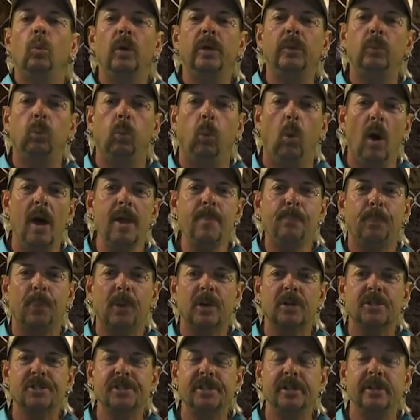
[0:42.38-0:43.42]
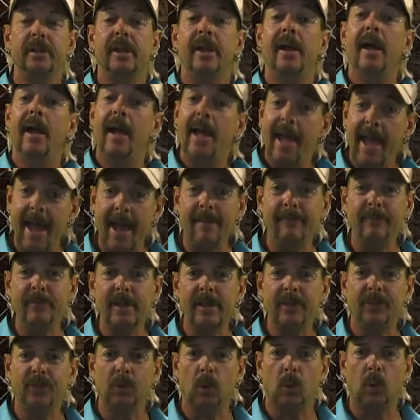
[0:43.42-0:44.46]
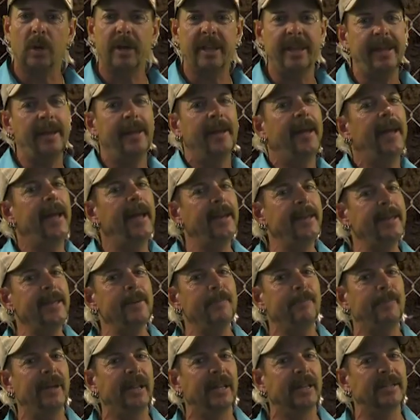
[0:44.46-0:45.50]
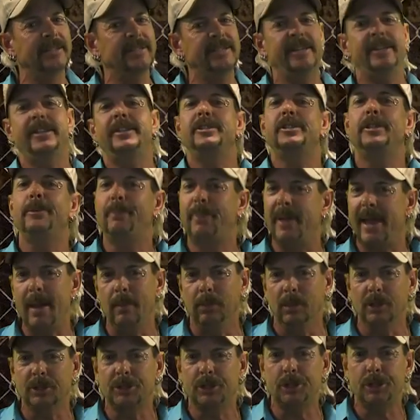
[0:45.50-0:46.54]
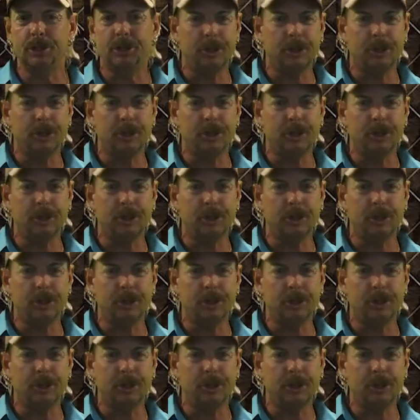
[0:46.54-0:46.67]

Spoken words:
would one person have the authority and the ability to be able to